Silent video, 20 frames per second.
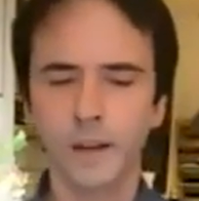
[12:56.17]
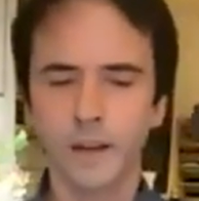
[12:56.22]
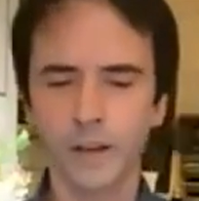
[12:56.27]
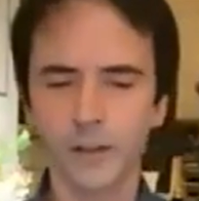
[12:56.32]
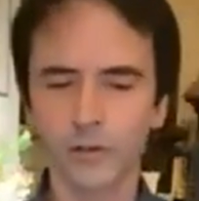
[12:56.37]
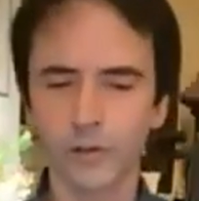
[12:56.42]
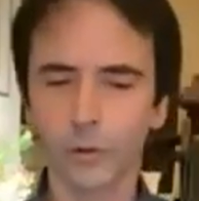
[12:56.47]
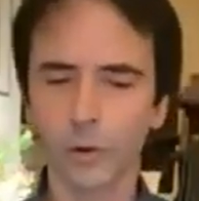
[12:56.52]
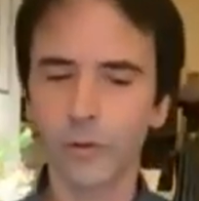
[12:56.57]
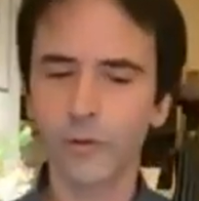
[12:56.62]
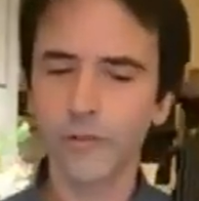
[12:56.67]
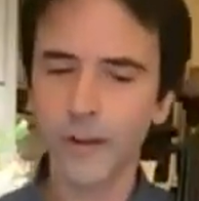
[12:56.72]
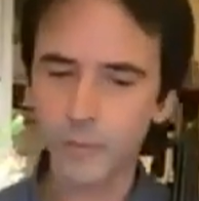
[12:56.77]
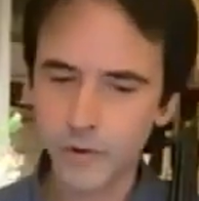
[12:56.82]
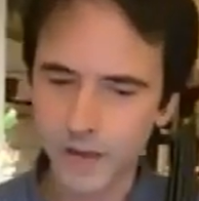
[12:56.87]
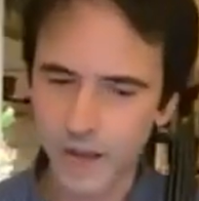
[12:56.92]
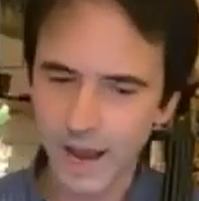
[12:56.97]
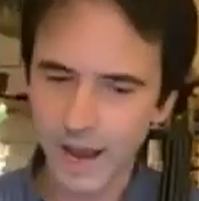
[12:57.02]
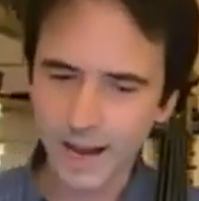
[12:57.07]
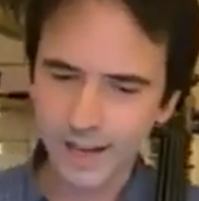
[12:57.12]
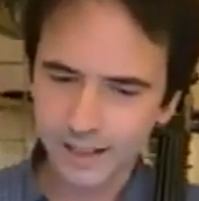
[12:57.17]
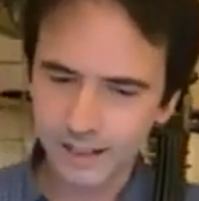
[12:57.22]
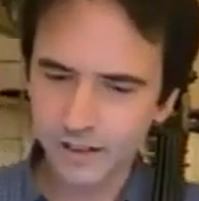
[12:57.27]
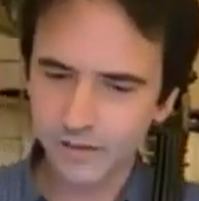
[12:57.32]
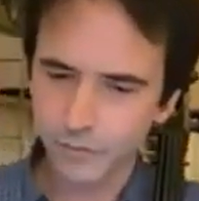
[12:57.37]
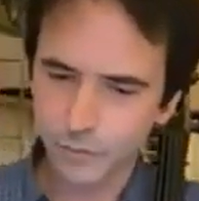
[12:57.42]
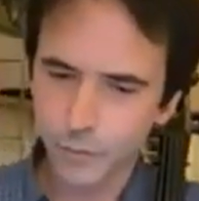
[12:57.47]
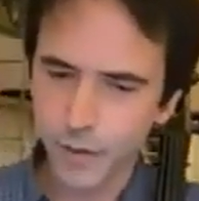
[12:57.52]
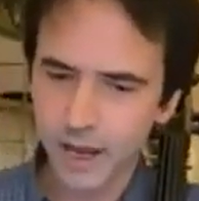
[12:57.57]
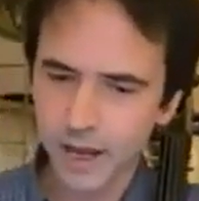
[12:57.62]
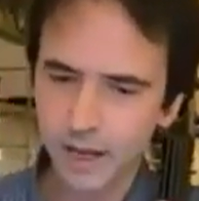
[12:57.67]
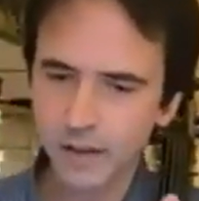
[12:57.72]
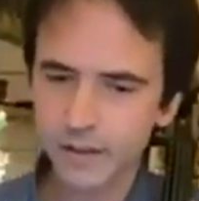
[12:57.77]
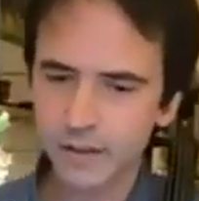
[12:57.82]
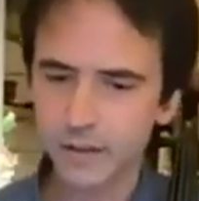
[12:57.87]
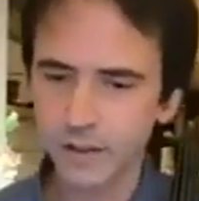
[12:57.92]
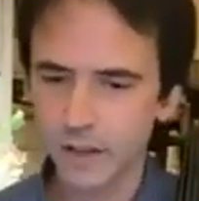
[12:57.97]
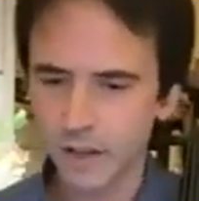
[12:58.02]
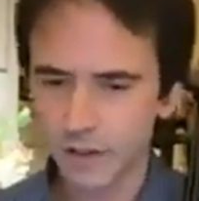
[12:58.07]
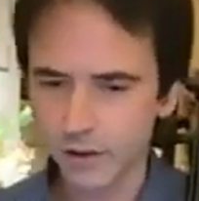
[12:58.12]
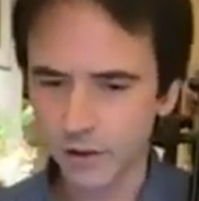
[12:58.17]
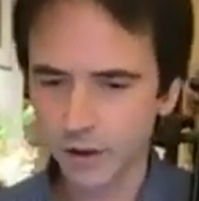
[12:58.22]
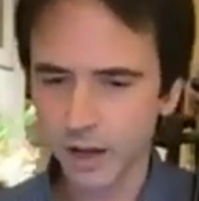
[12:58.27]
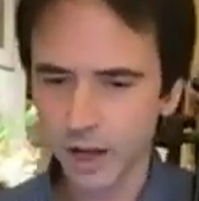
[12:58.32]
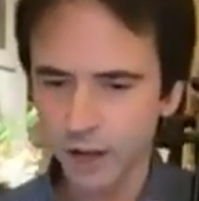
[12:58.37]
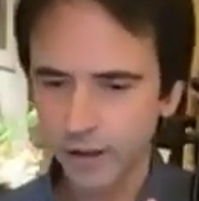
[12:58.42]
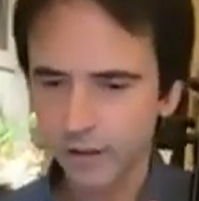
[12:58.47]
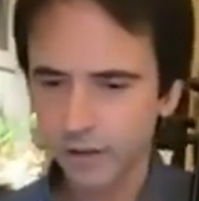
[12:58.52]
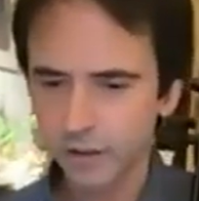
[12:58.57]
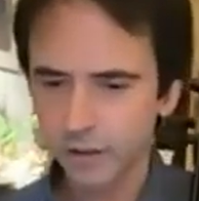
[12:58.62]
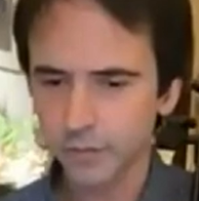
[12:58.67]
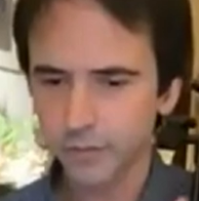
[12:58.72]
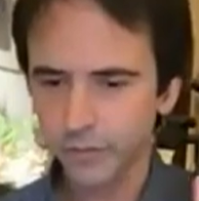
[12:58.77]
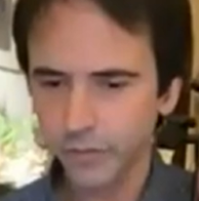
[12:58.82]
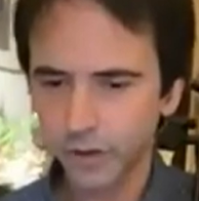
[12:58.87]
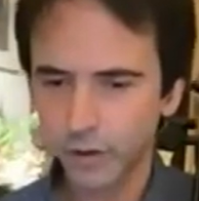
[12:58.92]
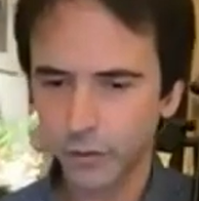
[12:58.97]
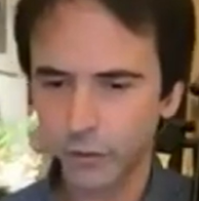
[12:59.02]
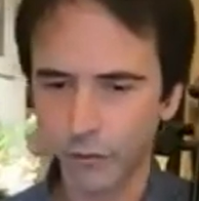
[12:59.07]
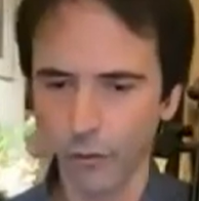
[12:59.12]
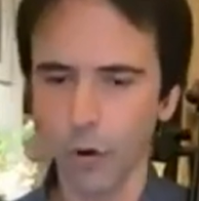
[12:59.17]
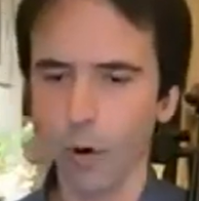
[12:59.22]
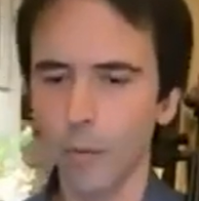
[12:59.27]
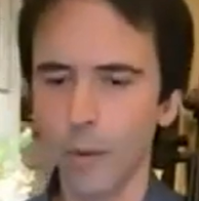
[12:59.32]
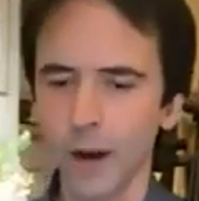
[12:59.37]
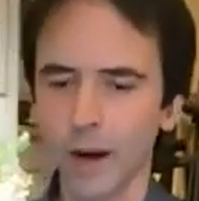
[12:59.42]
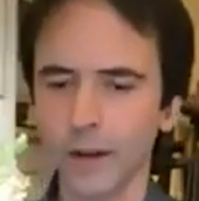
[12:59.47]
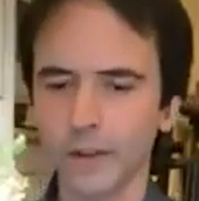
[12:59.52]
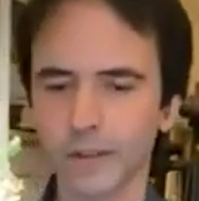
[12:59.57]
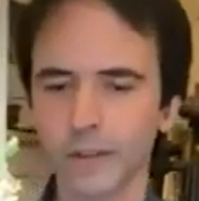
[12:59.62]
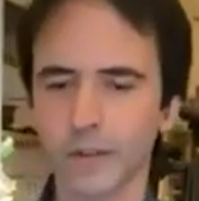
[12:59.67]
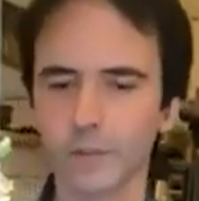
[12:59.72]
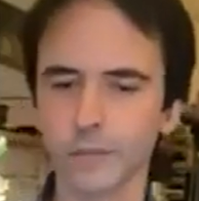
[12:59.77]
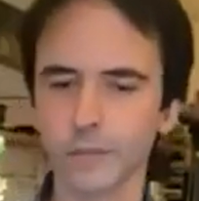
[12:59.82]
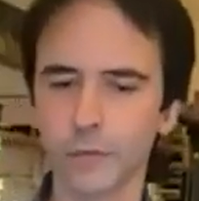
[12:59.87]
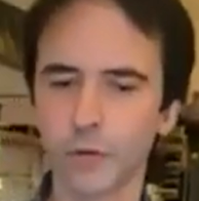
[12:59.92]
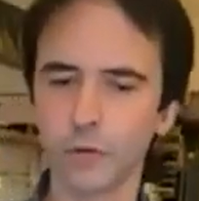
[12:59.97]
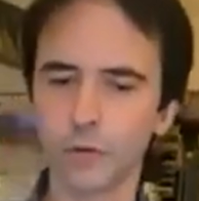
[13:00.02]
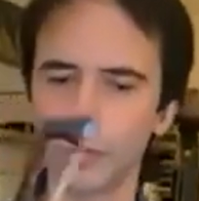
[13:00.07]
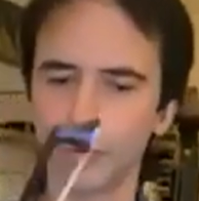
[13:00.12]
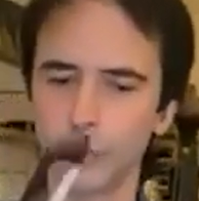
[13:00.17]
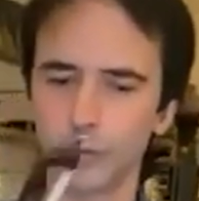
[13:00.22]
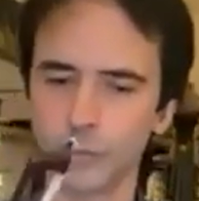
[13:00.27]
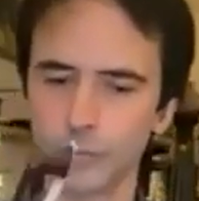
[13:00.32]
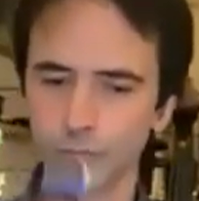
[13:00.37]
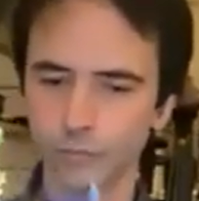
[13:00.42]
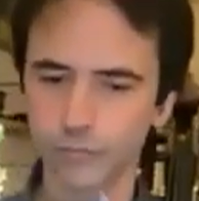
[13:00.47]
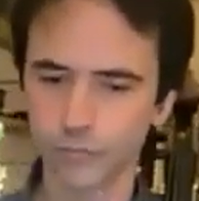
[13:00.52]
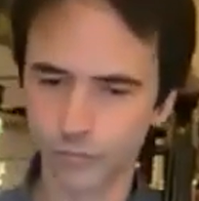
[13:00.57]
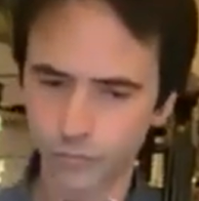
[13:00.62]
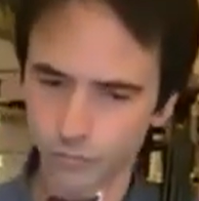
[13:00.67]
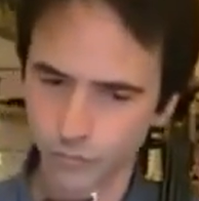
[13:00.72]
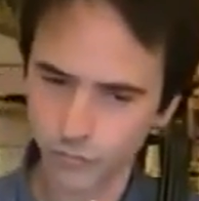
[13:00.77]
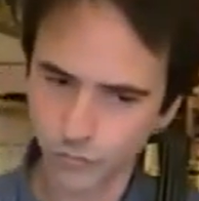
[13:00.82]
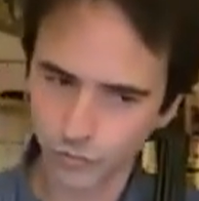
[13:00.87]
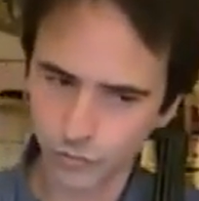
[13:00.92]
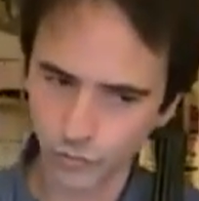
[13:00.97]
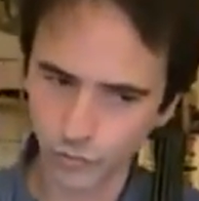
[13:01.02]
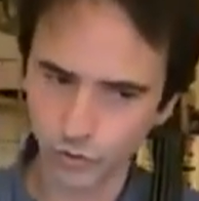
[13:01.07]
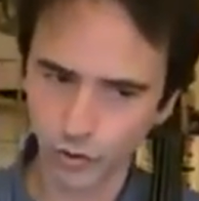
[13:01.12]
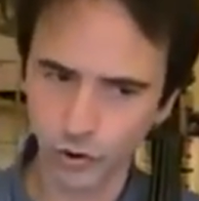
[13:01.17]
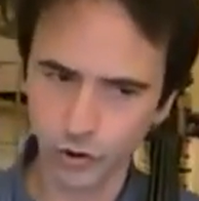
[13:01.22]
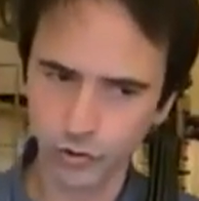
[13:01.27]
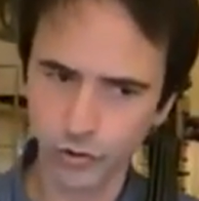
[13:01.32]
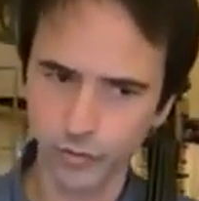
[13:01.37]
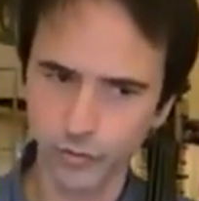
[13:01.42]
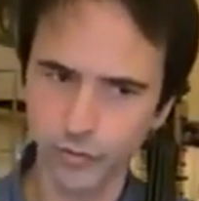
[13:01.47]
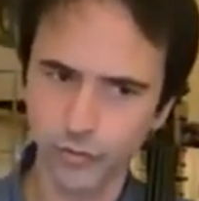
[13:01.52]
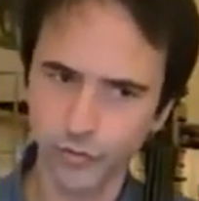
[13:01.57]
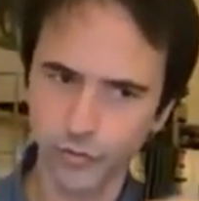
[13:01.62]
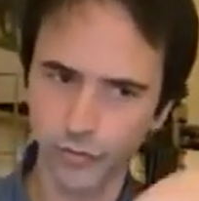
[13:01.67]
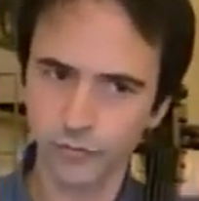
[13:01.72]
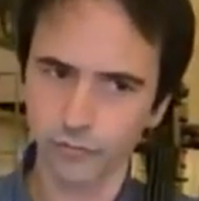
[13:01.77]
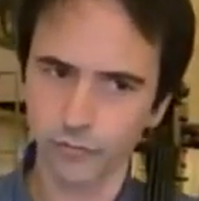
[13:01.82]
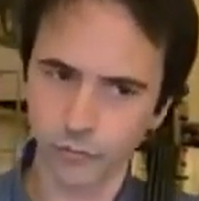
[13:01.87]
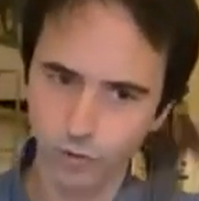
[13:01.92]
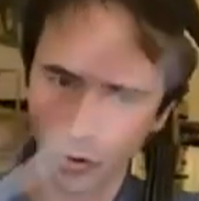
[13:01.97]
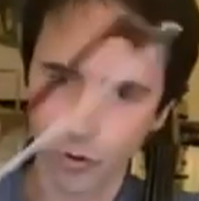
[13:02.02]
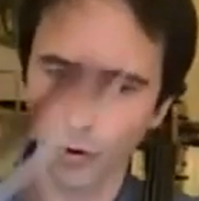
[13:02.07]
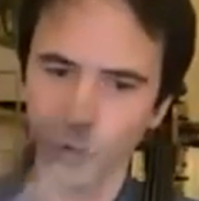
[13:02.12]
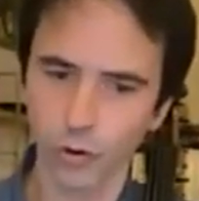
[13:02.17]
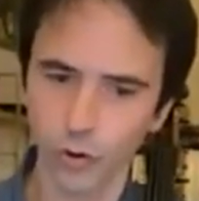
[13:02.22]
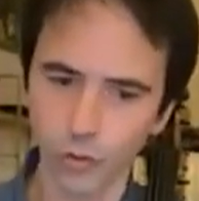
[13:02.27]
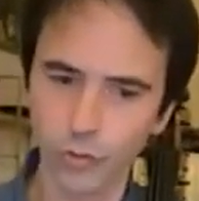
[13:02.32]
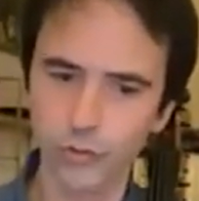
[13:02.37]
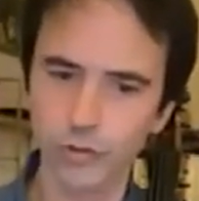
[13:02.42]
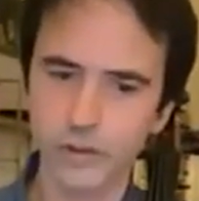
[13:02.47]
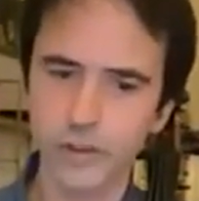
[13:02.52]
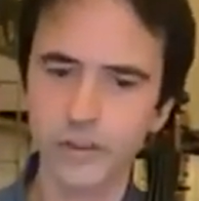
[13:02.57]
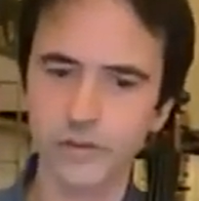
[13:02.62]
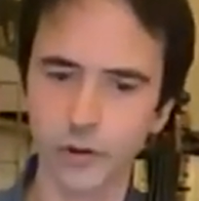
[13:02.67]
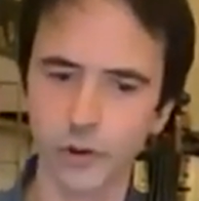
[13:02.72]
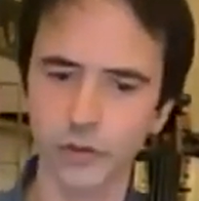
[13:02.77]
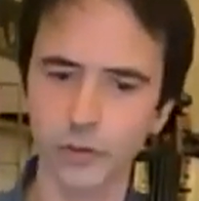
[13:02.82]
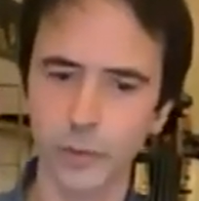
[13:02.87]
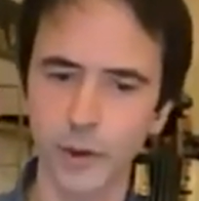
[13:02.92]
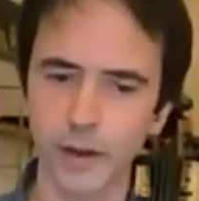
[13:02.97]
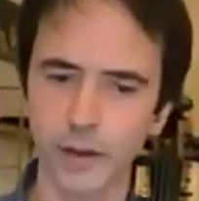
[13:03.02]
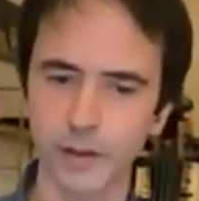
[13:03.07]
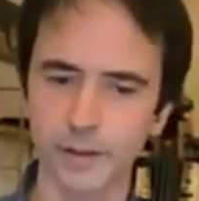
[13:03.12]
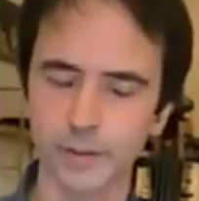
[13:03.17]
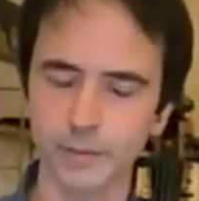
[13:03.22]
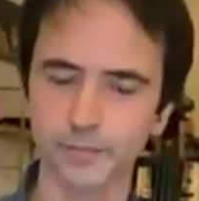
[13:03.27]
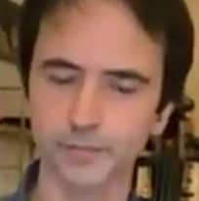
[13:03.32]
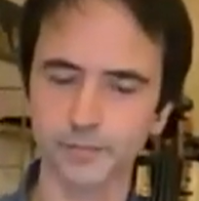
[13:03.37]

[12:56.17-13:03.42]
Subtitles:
So a very active bass in the last 4 bars to sort of conclude this first part.